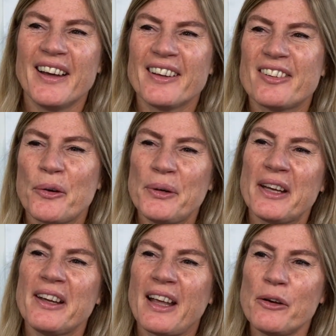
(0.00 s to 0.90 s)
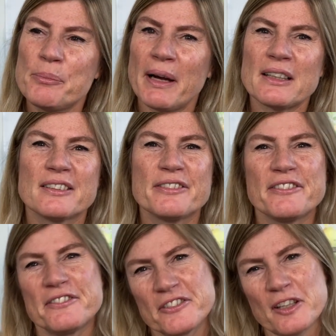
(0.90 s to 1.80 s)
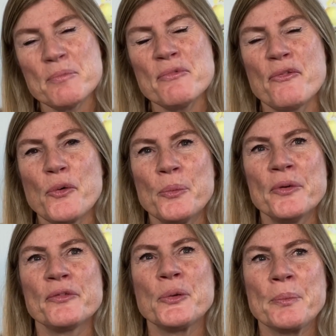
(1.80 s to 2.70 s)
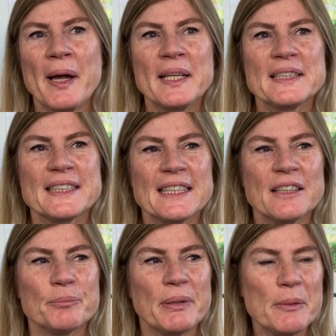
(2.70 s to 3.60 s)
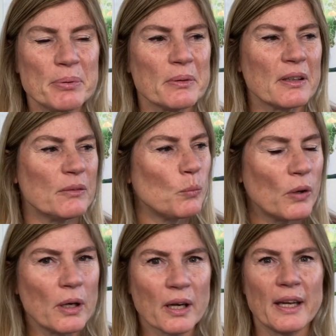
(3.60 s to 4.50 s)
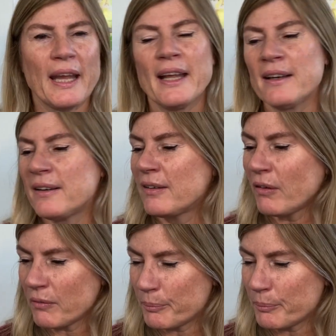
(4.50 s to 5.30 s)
so we can go back to some form of normality and people can work again and not